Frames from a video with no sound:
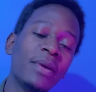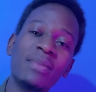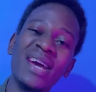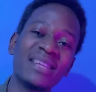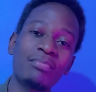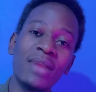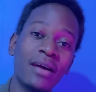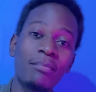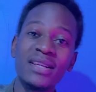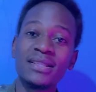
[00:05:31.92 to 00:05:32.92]
maybe at
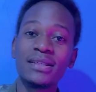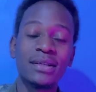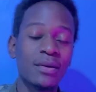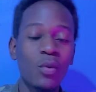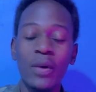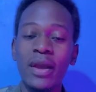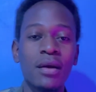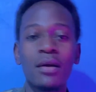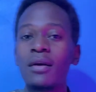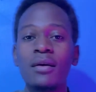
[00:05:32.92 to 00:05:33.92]
Blackmagic or
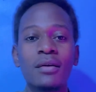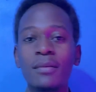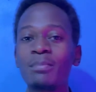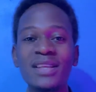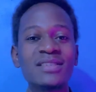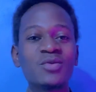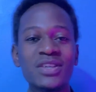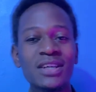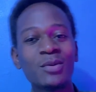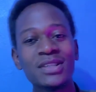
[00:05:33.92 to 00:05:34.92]
where, please
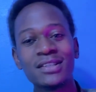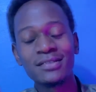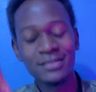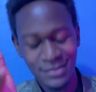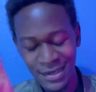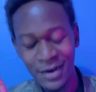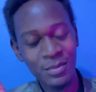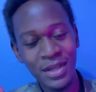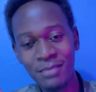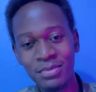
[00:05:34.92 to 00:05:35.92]
reach out. I'll
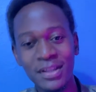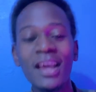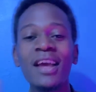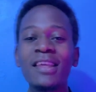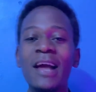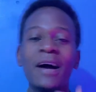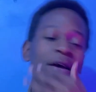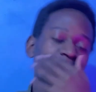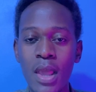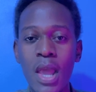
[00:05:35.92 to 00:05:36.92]
be happy. Yeah,
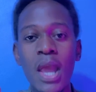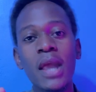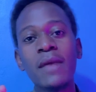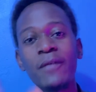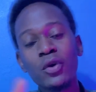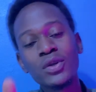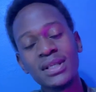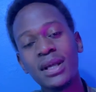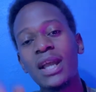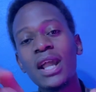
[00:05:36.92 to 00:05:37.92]
so if you're
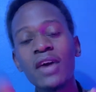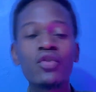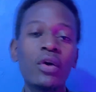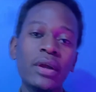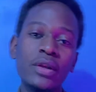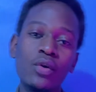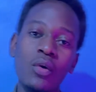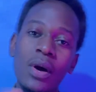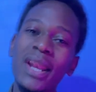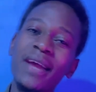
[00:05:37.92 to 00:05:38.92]
using an Android
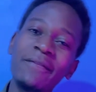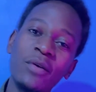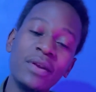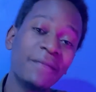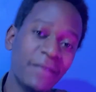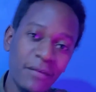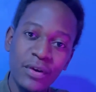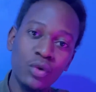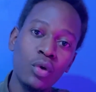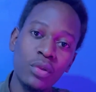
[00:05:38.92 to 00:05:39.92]
or an iPhone, feel
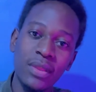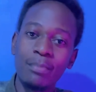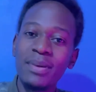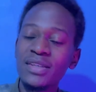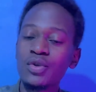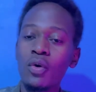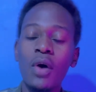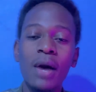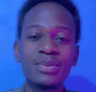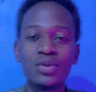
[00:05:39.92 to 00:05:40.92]
free to go to the Play Store
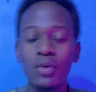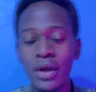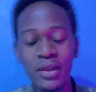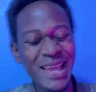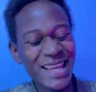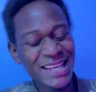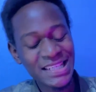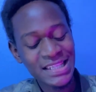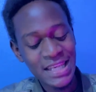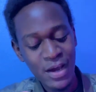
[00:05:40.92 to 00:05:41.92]
or App Store
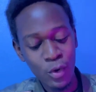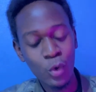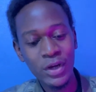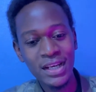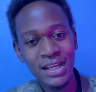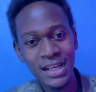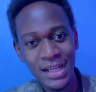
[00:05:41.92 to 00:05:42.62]
and download